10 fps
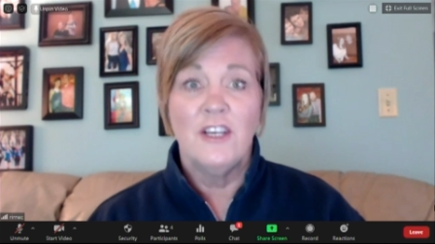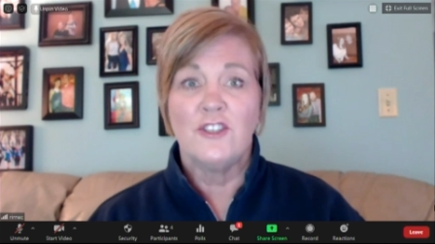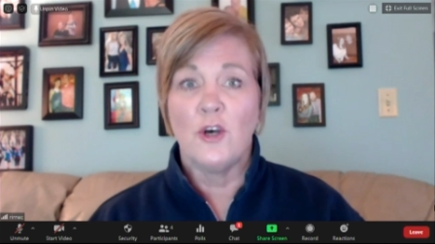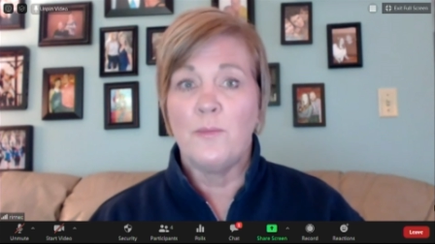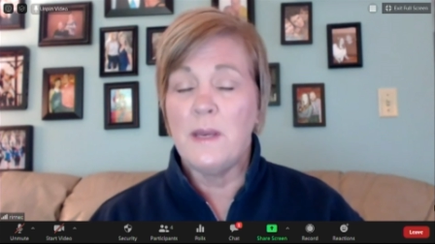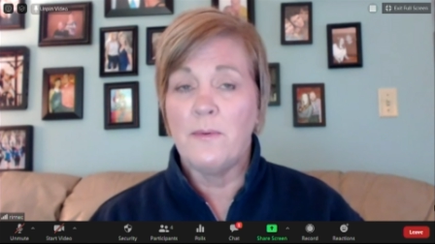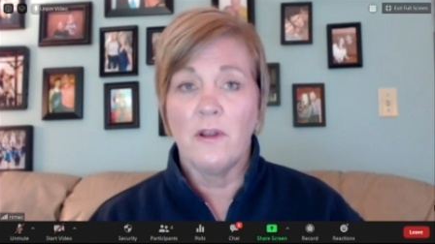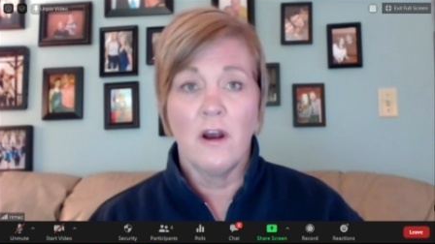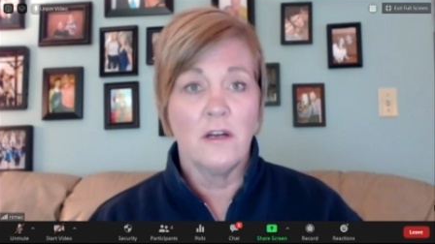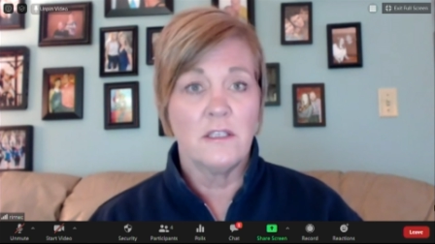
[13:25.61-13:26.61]
so people
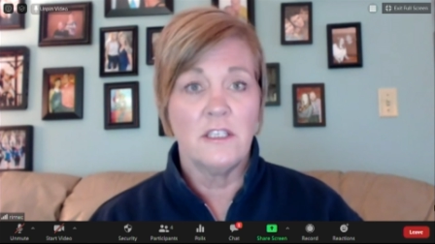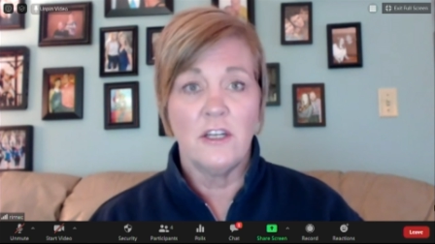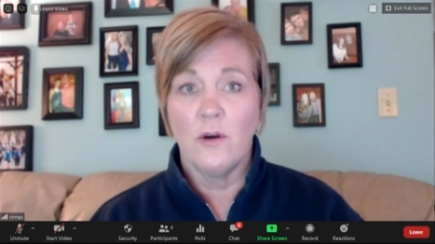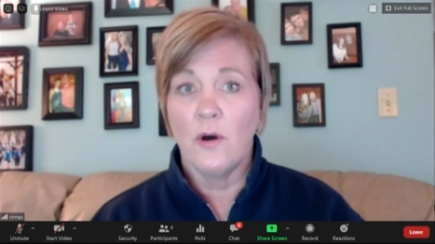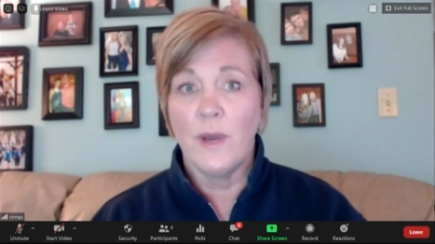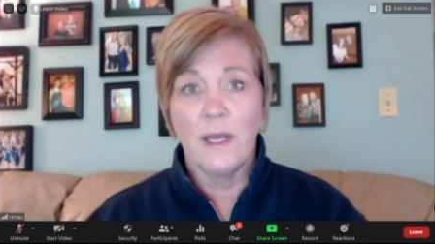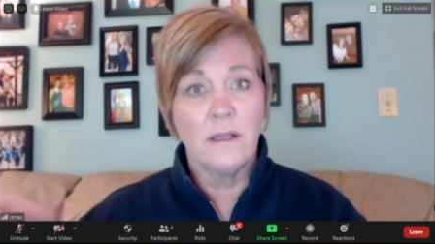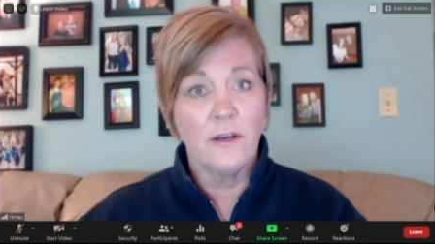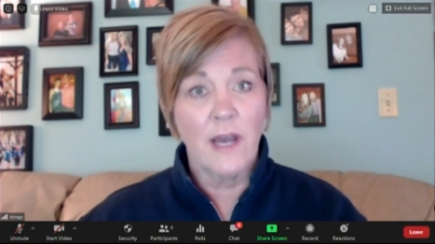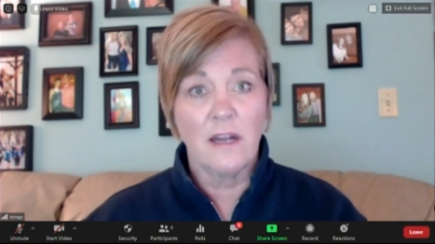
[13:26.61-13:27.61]
aren't you know going
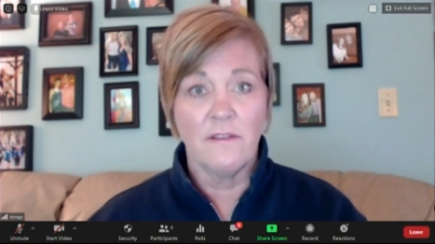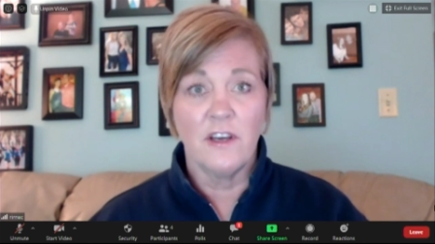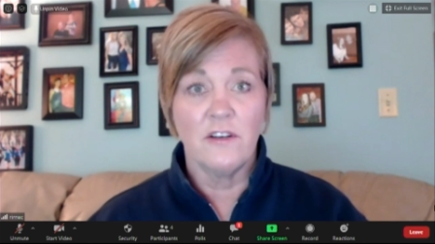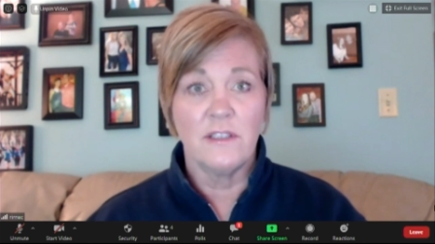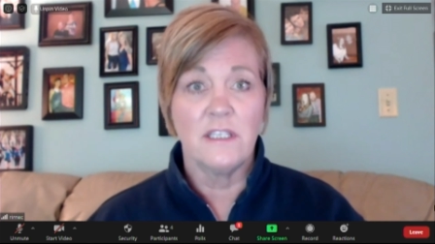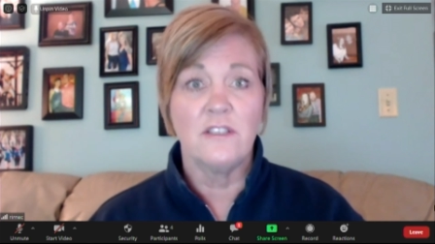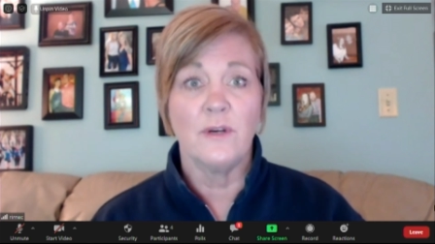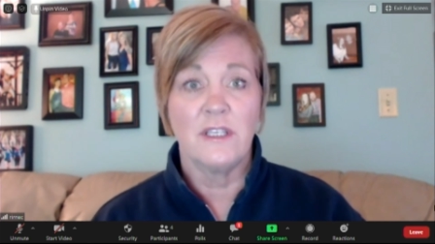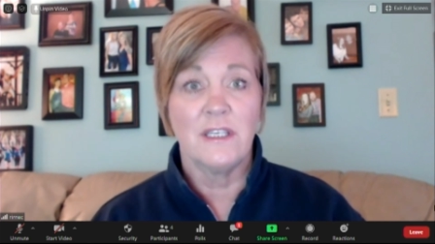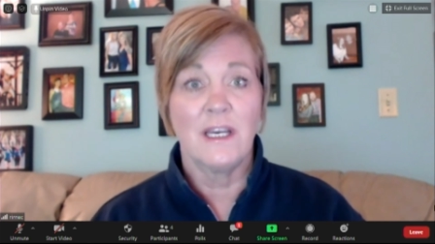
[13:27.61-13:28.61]
clear out of their
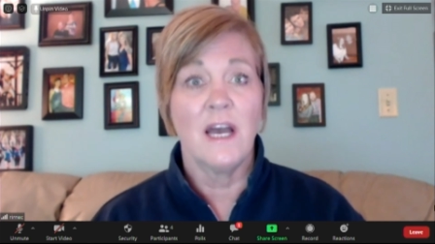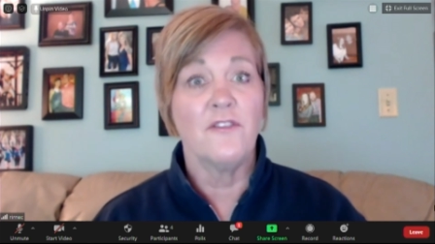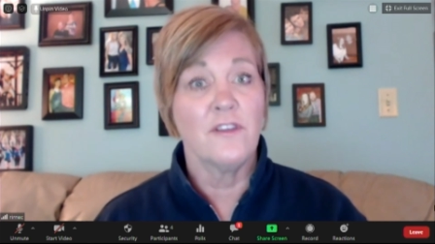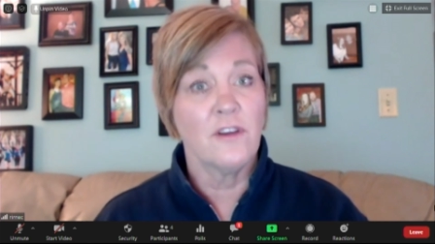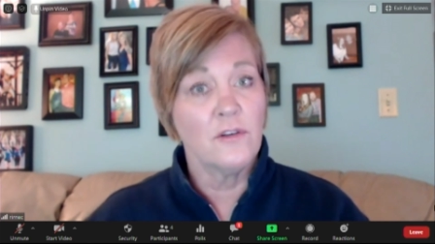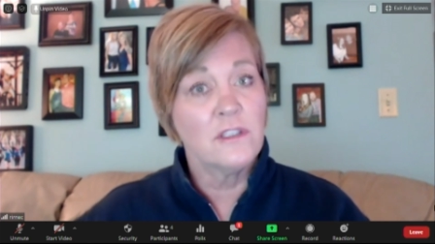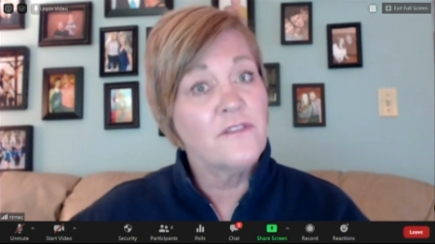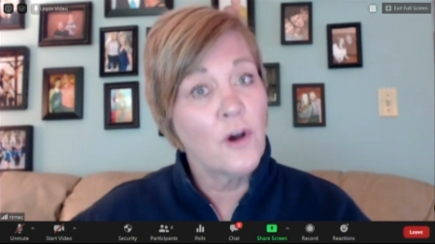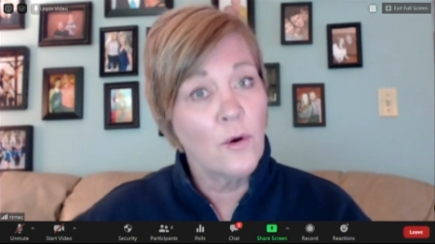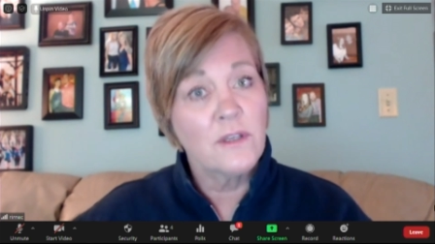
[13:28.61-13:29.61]
districts to cover those
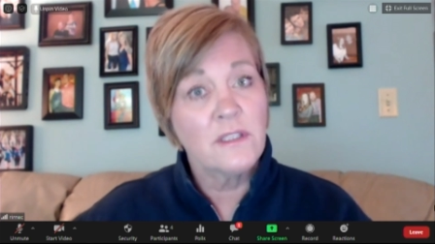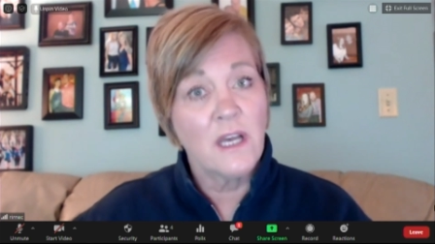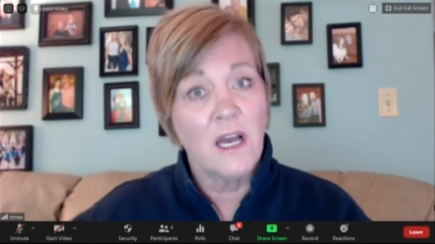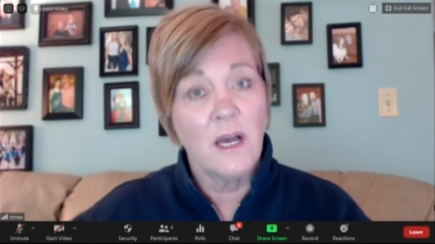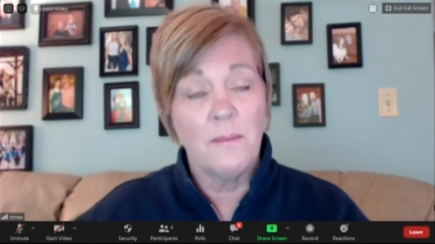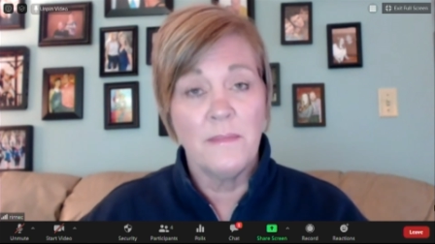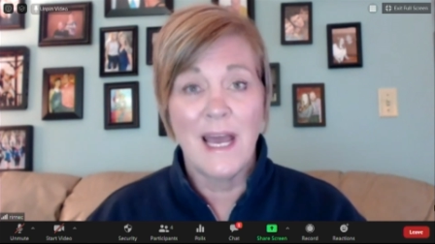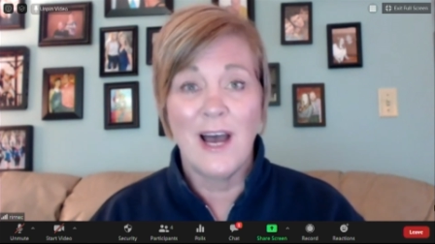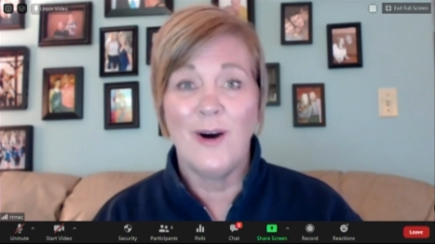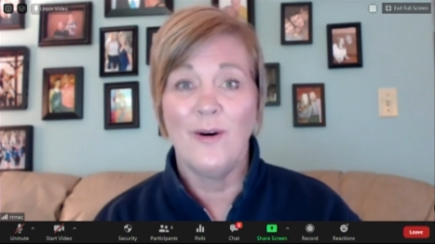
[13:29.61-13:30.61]
folks um,
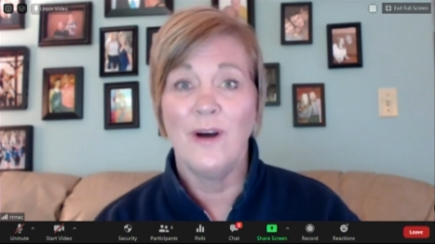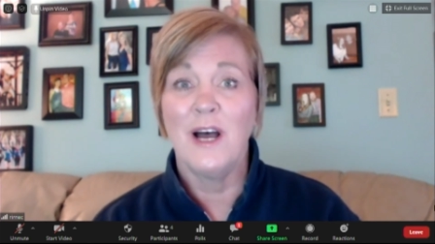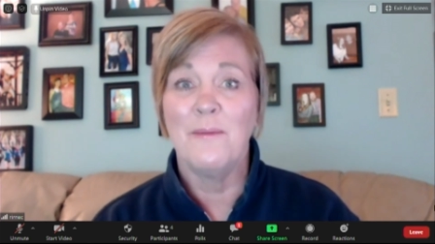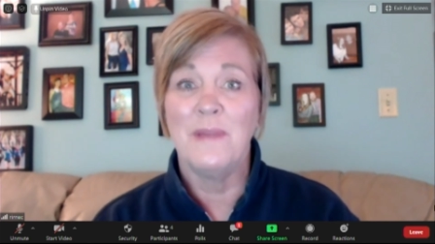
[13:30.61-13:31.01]
now uh,